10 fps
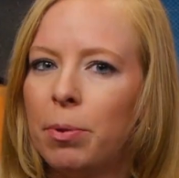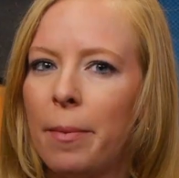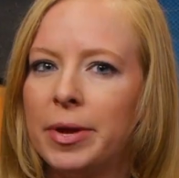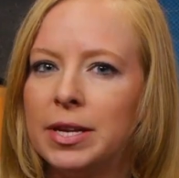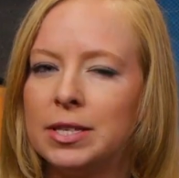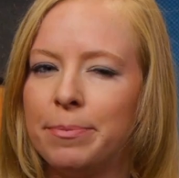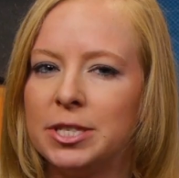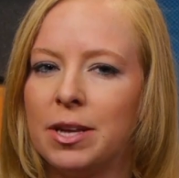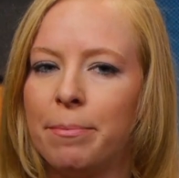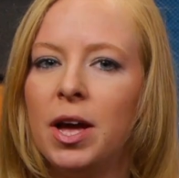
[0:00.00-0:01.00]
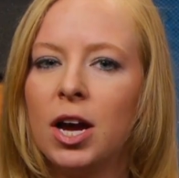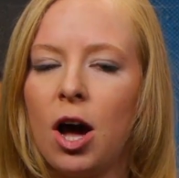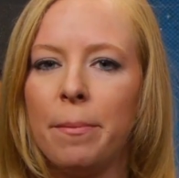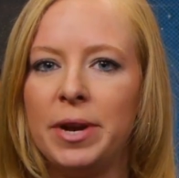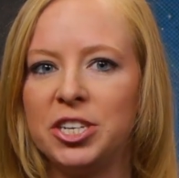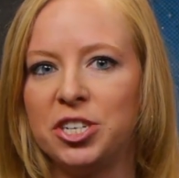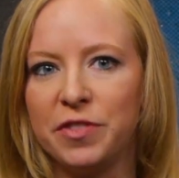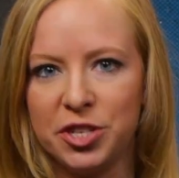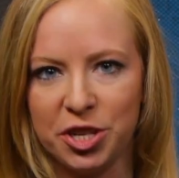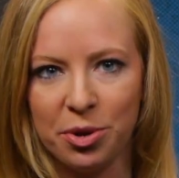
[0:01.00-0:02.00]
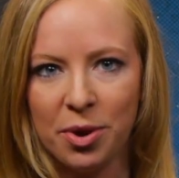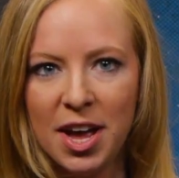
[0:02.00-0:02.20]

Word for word: probably exhibit some combination of the two.